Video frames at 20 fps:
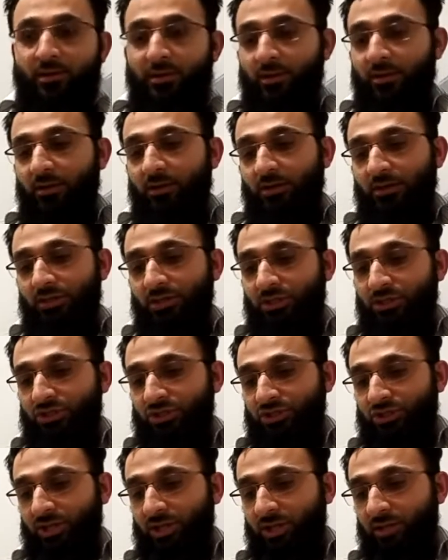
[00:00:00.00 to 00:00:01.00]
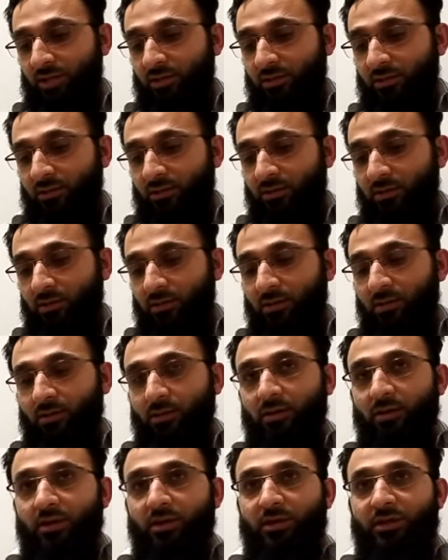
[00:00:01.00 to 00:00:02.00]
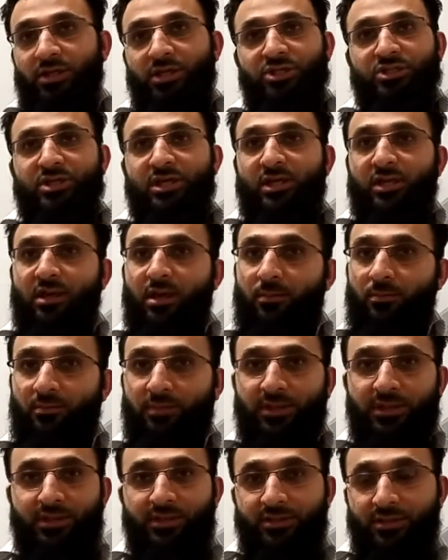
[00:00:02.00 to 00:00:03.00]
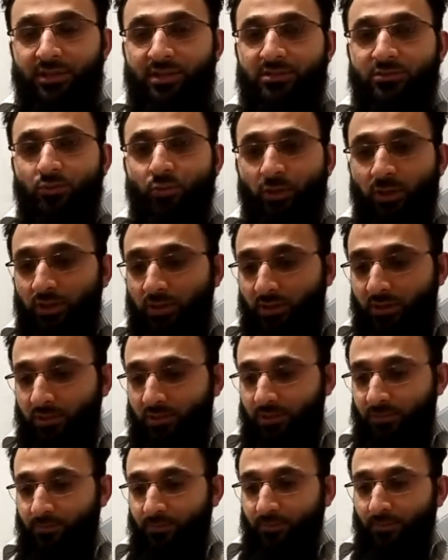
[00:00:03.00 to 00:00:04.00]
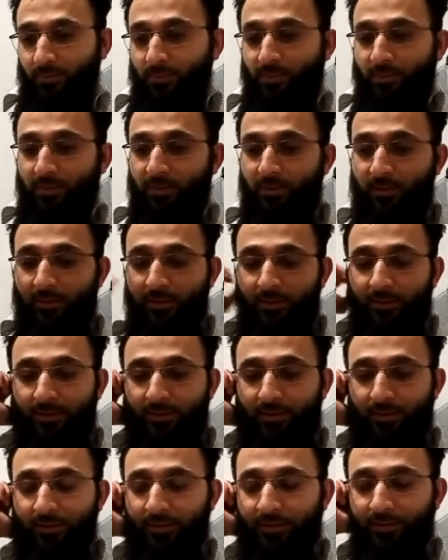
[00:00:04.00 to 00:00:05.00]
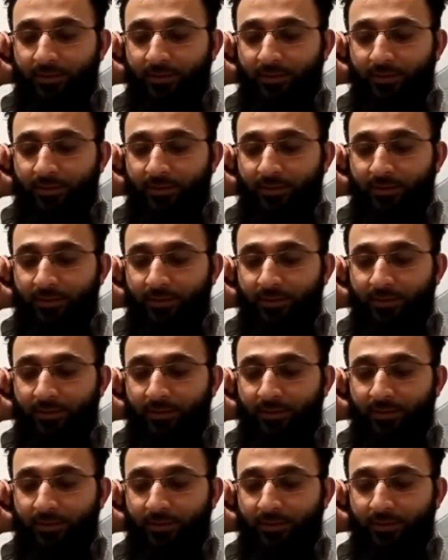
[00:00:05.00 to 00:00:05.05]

Uh, he shall he shall complete his work, and